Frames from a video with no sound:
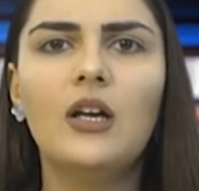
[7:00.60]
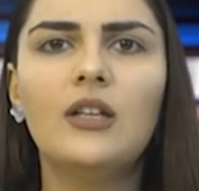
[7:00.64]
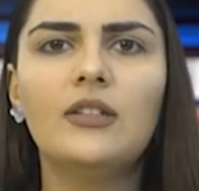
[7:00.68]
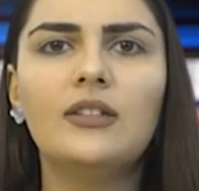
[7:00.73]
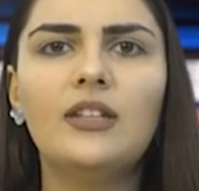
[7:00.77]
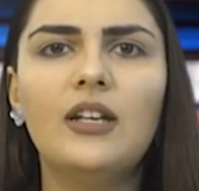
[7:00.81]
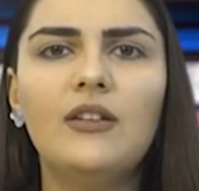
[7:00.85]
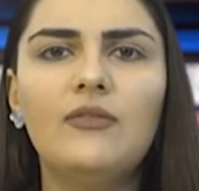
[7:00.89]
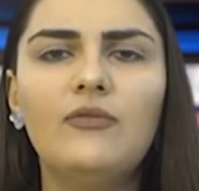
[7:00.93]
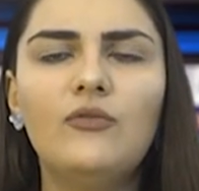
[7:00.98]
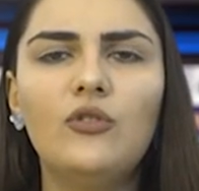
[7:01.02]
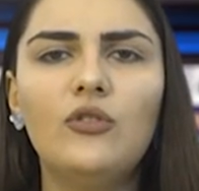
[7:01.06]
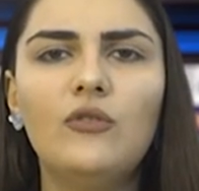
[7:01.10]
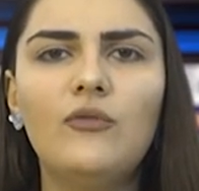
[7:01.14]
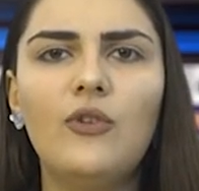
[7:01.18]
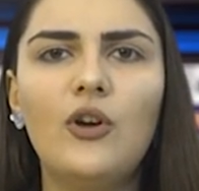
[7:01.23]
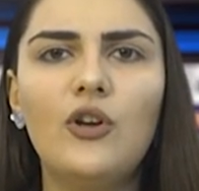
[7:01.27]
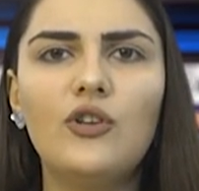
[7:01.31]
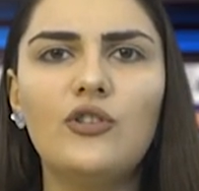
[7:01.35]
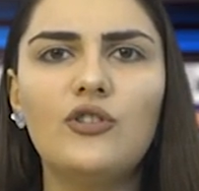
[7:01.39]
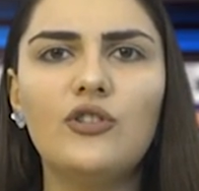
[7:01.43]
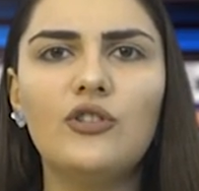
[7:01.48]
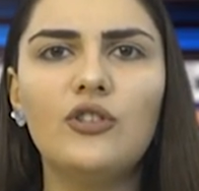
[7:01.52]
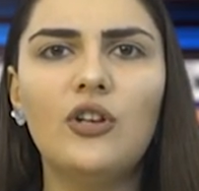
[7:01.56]
The full
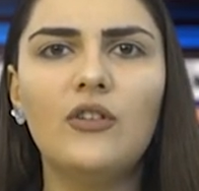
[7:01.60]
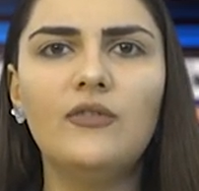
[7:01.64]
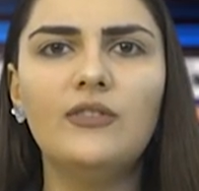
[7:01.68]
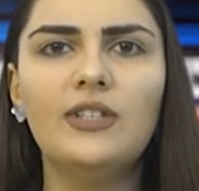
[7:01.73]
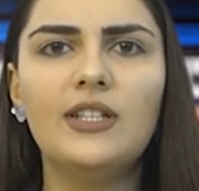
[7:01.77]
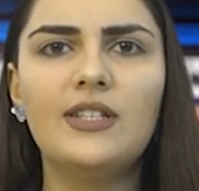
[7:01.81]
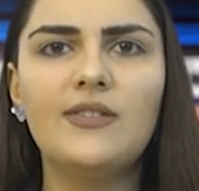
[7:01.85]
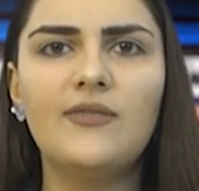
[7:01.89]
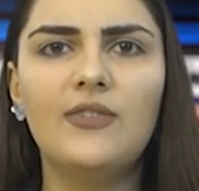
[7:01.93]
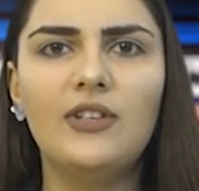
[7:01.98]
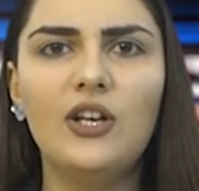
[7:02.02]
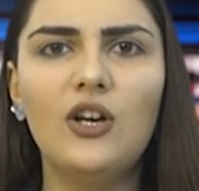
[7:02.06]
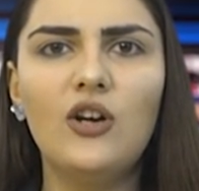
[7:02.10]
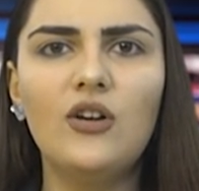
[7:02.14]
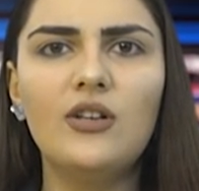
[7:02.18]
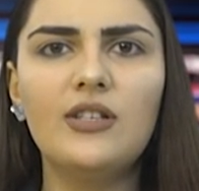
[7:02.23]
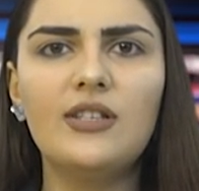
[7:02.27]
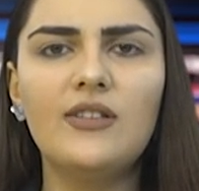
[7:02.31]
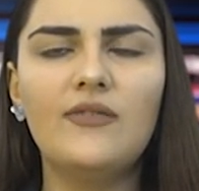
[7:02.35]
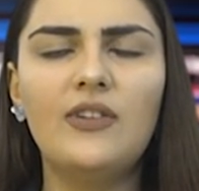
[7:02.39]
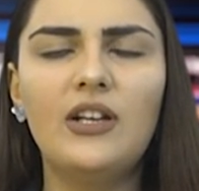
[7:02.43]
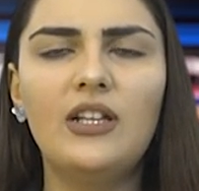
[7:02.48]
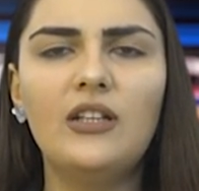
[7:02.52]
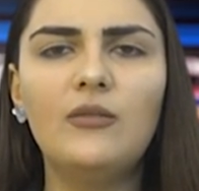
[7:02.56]
version of this video
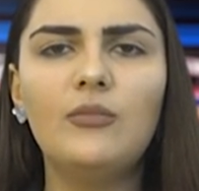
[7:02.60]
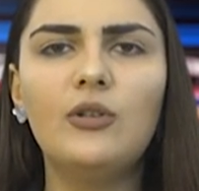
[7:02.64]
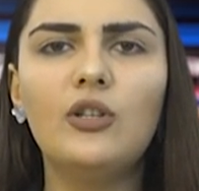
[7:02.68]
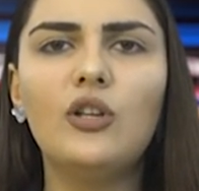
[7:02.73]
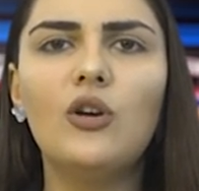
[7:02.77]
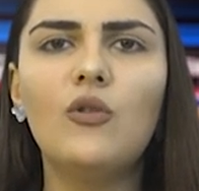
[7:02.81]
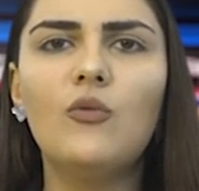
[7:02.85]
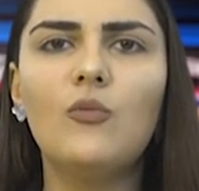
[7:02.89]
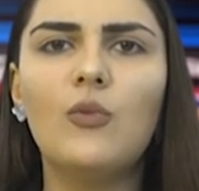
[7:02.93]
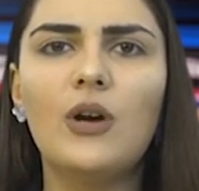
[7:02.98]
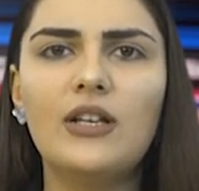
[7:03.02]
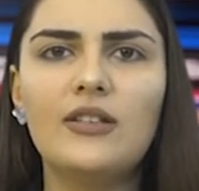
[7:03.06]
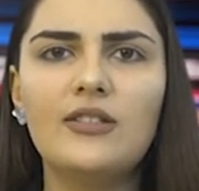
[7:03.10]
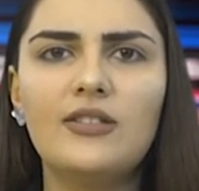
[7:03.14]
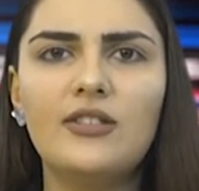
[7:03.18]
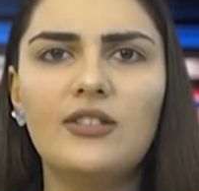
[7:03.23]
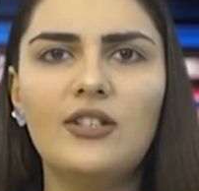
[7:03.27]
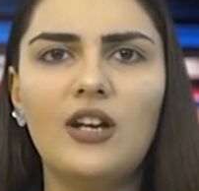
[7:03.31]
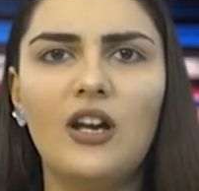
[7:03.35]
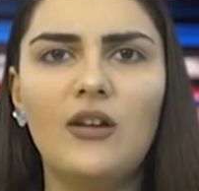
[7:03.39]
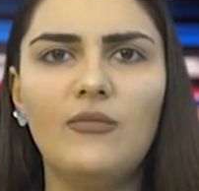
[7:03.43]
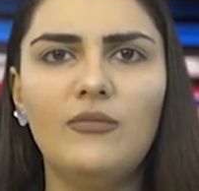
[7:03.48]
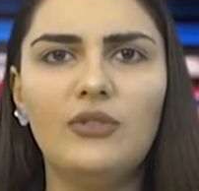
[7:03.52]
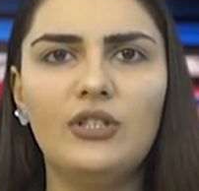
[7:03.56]
is available on Western
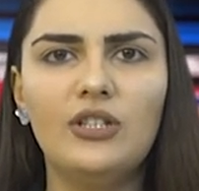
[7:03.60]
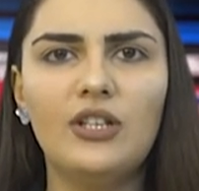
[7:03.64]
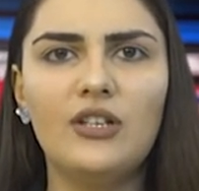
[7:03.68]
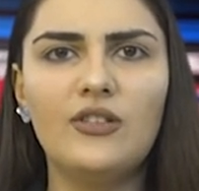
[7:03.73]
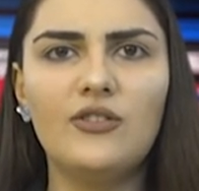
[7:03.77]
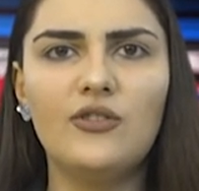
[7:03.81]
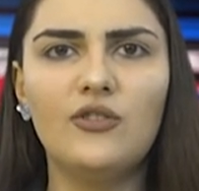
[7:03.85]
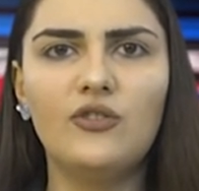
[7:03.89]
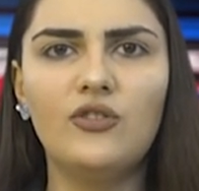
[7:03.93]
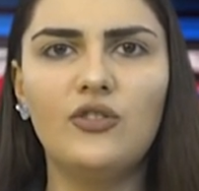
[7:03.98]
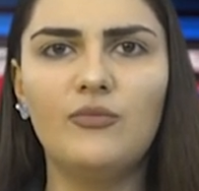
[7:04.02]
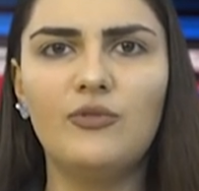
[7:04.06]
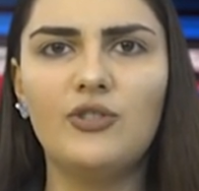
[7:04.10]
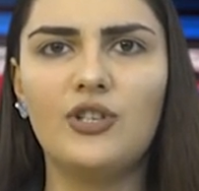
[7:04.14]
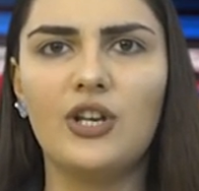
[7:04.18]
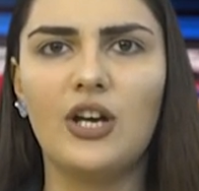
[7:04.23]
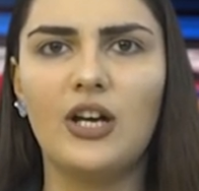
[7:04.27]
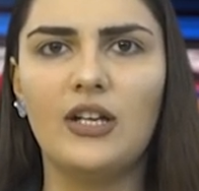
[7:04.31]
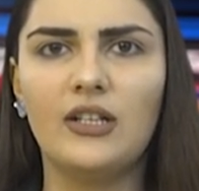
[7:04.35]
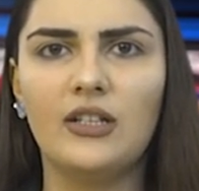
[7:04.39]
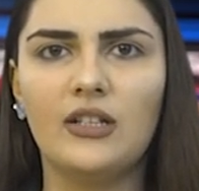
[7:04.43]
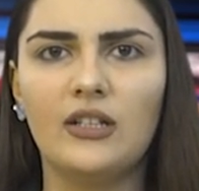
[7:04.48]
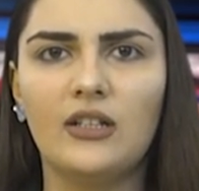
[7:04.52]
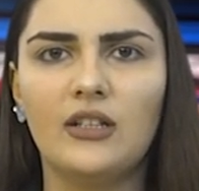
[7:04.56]
Armenia's YouTube
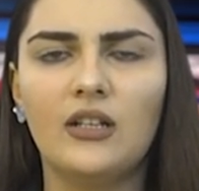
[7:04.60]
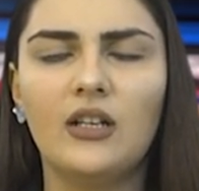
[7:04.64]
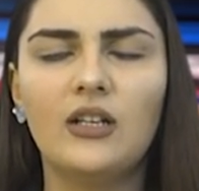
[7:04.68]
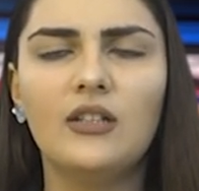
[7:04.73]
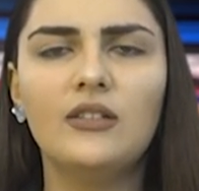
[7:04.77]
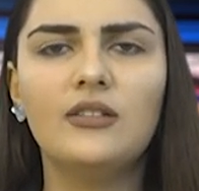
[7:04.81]
channel.